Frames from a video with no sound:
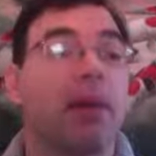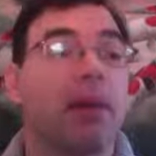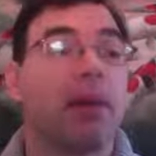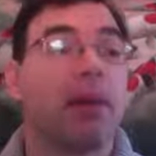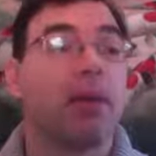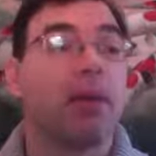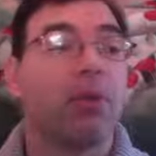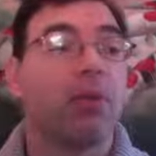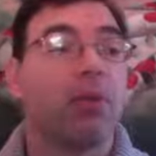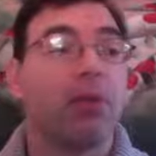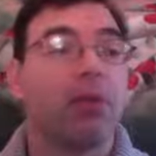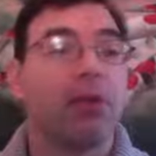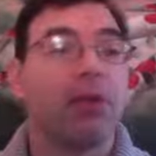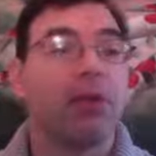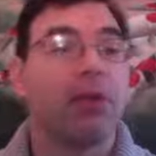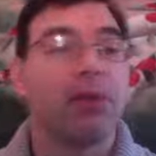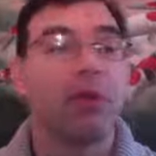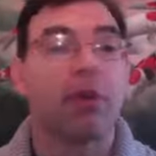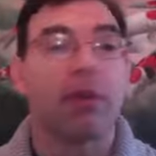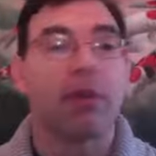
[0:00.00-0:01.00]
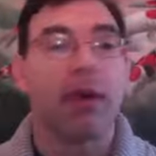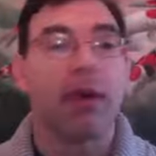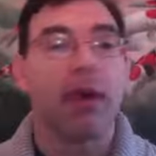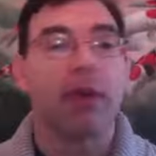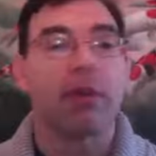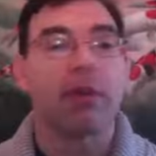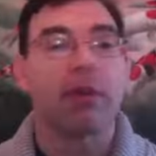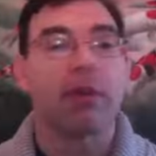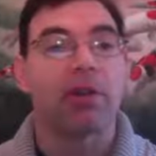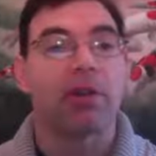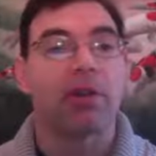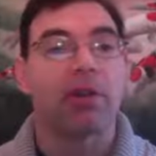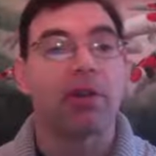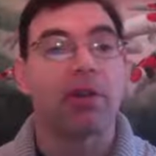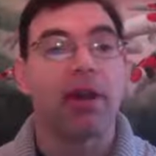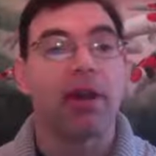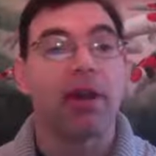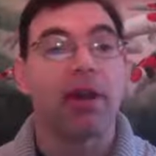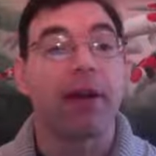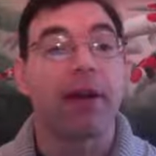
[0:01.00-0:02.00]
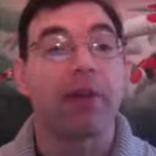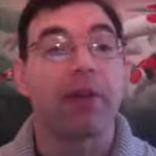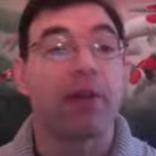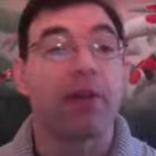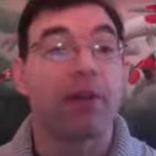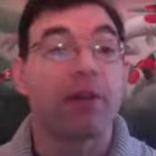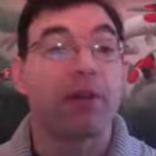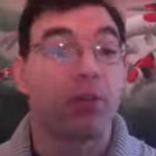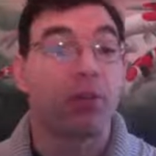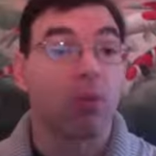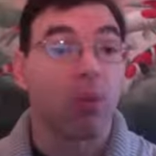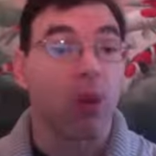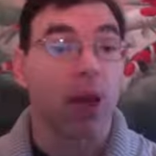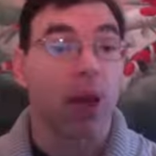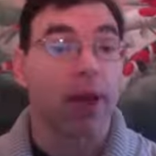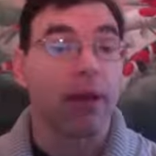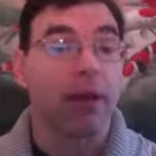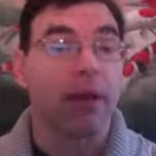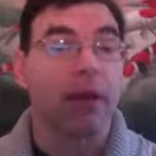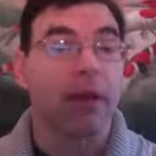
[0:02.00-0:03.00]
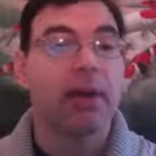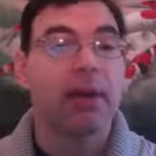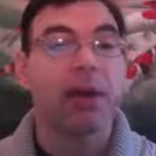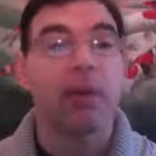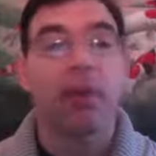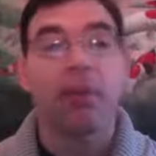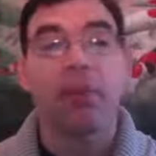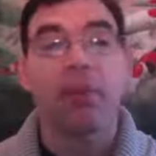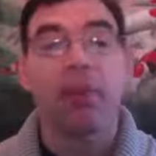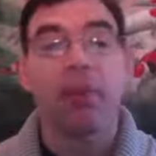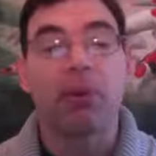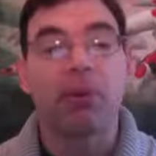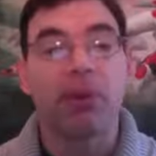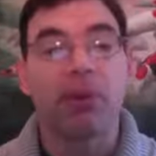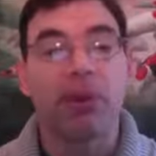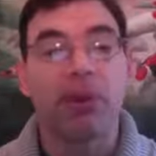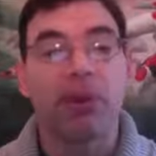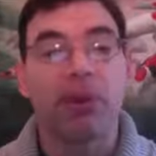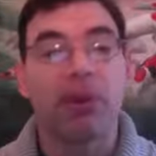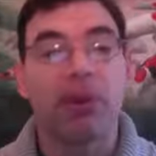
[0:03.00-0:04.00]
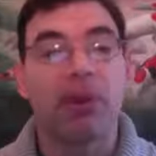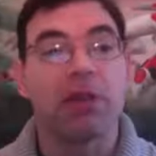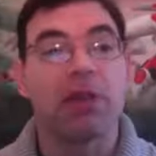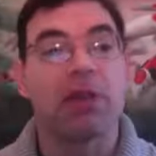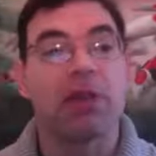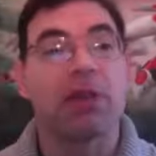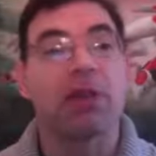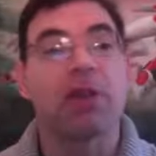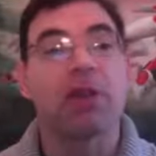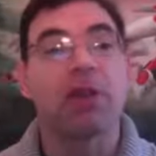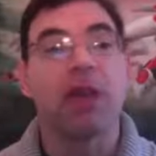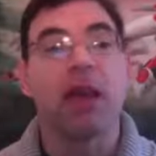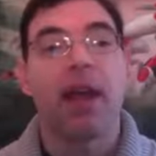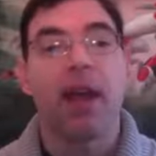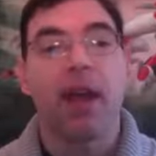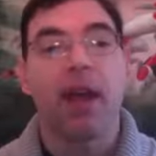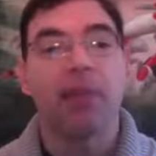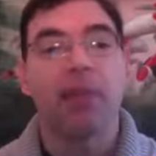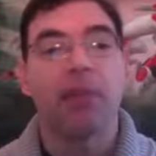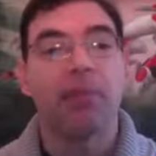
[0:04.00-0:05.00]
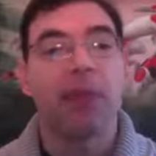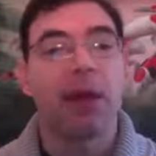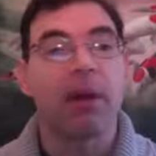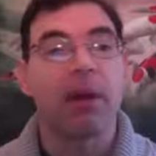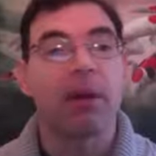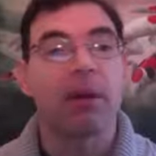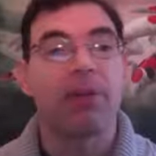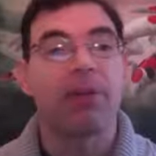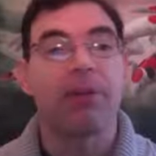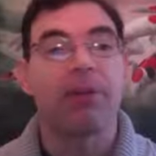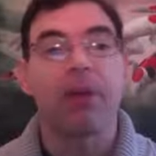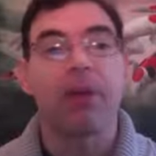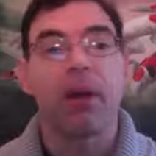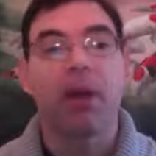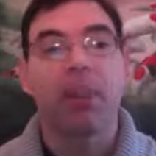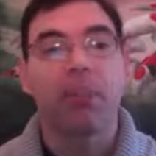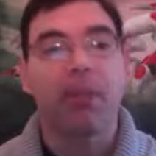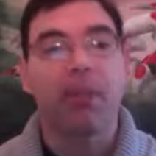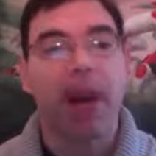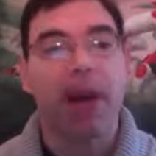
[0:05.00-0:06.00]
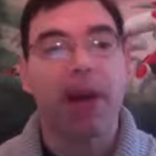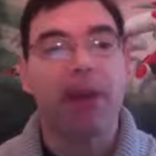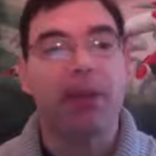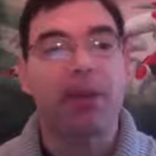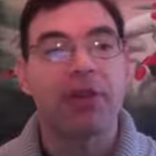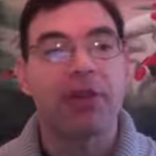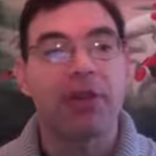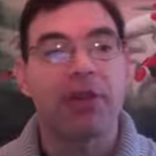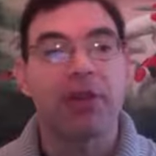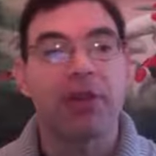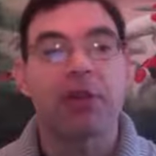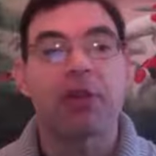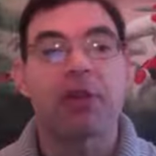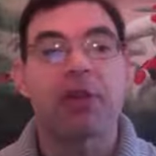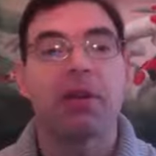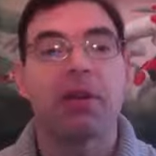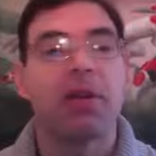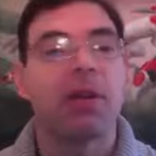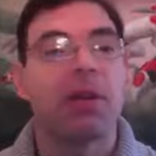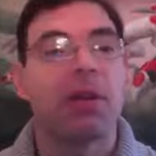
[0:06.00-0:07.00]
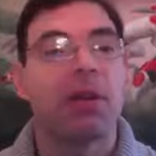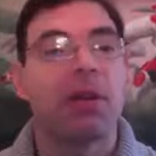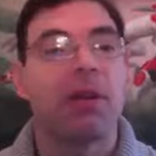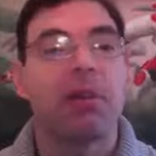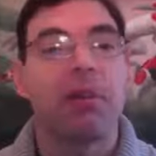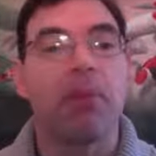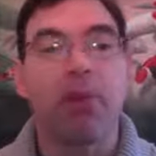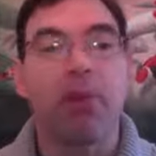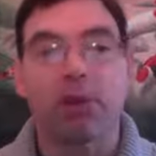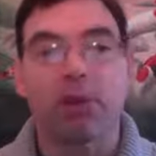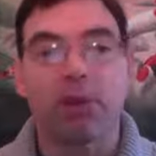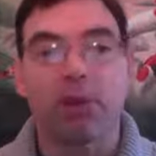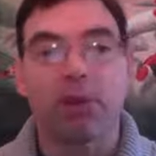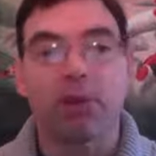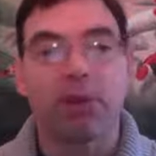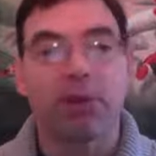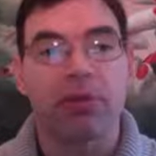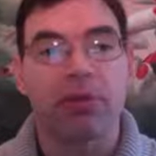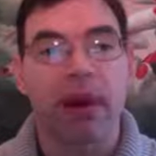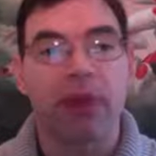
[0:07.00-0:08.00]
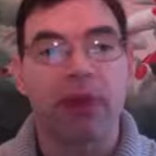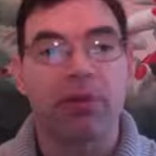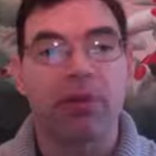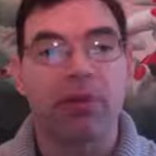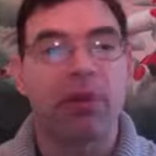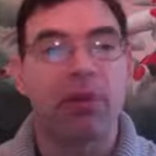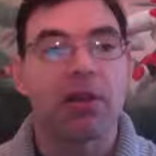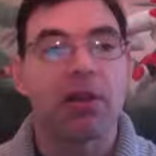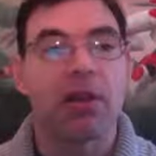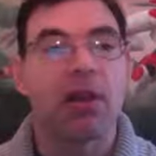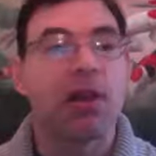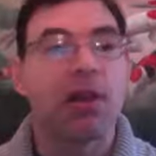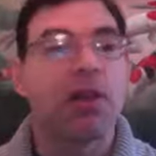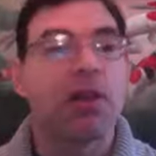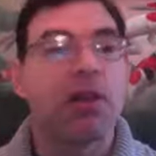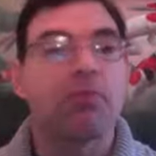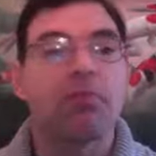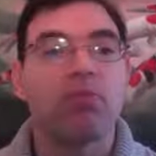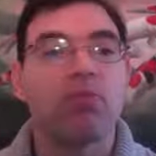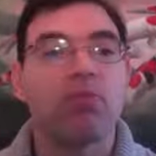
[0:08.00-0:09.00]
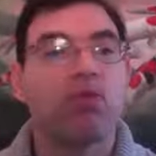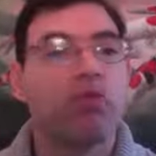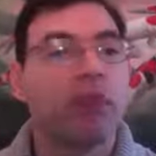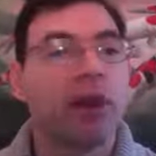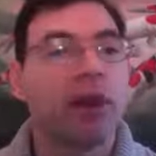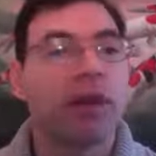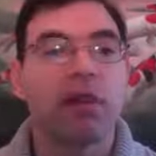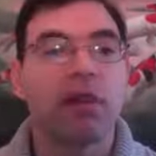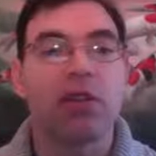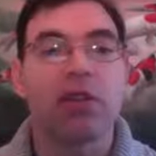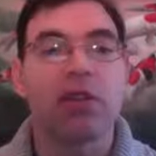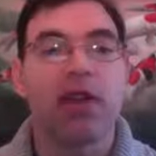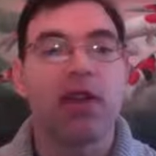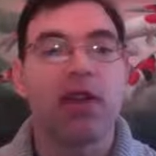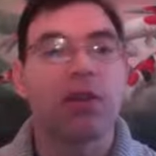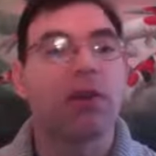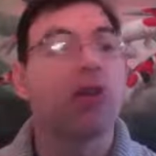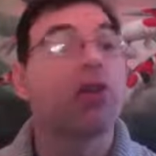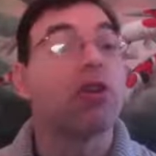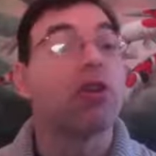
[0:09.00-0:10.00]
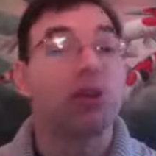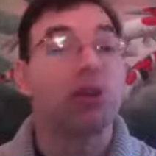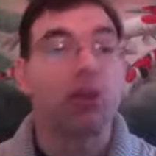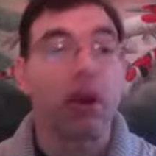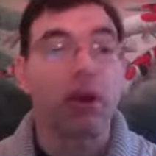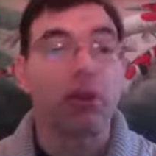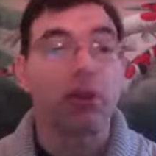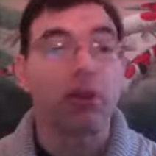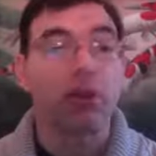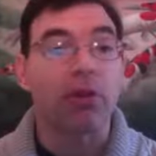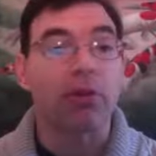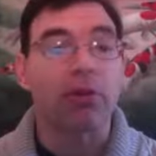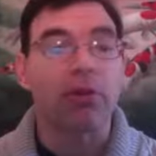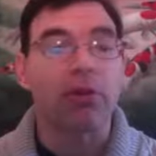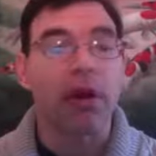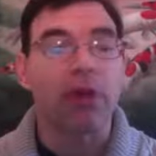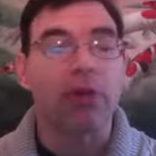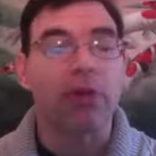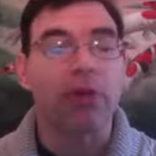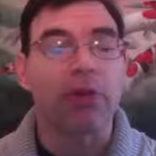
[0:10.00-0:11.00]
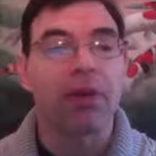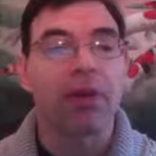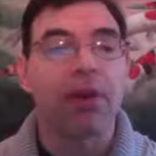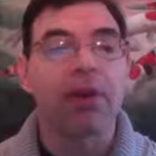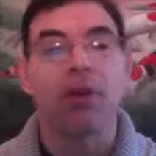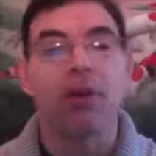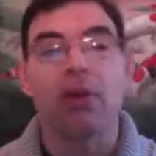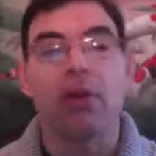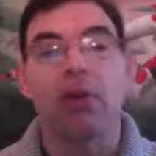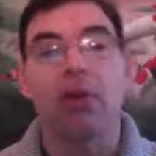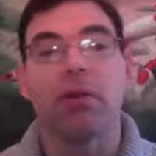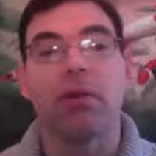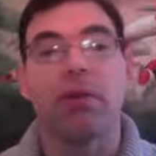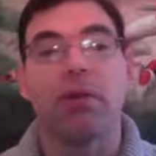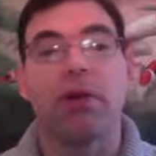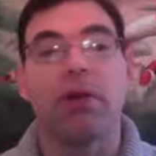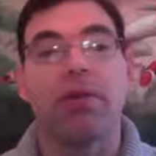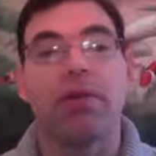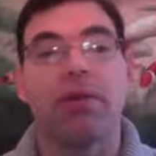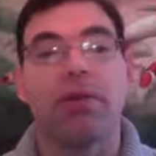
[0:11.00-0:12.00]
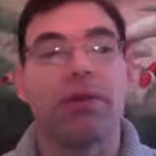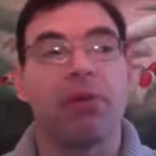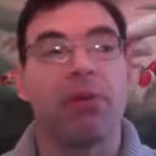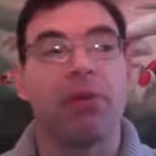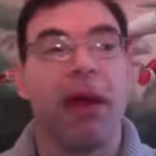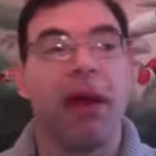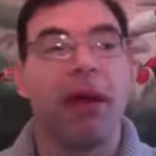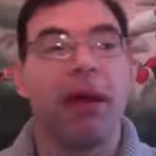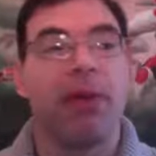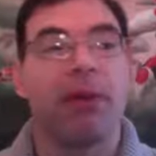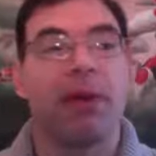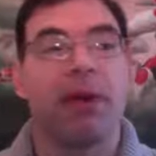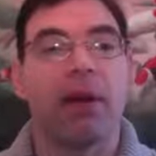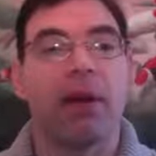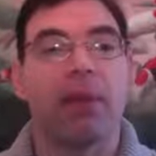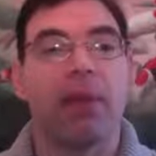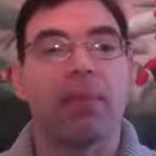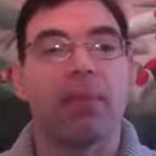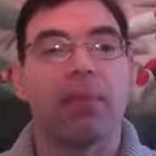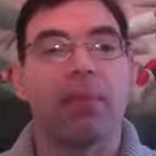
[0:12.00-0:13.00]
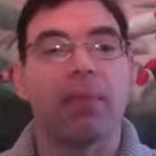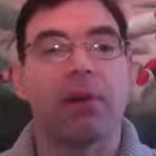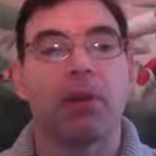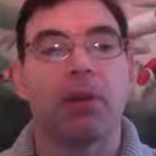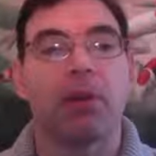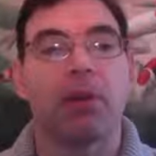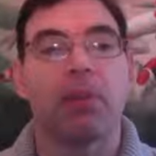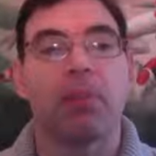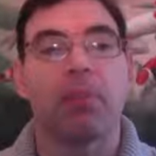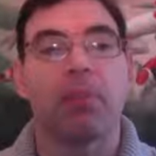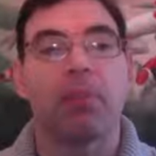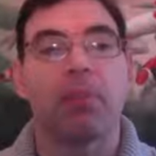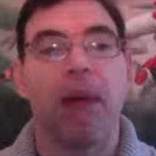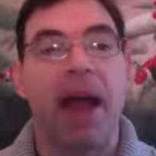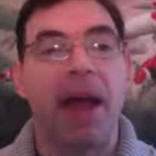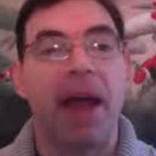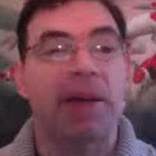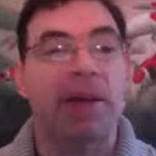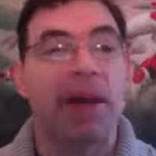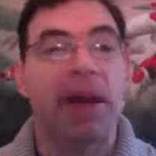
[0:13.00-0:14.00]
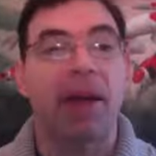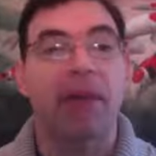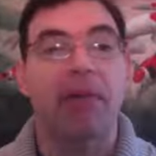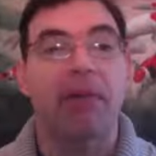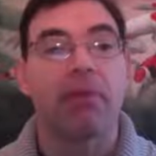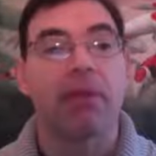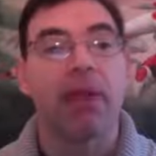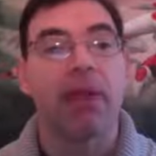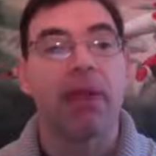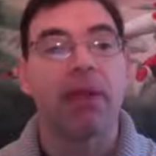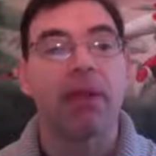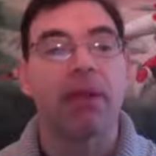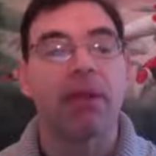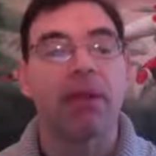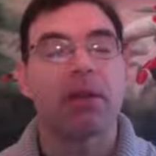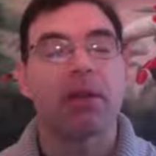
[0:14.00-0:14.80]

with the skill of the practitioner to find out the reason why. Mineral deficiencies, heavy metals, pathogens, emotional stress, stress in general, structural stress. So if you have your back's out of alignment,